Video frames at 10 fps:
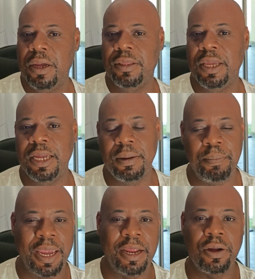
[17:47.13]
than
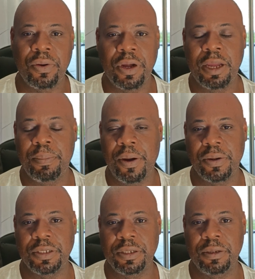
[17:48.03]
being a crooked
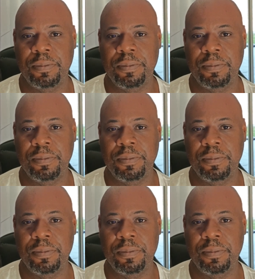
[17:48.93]
person.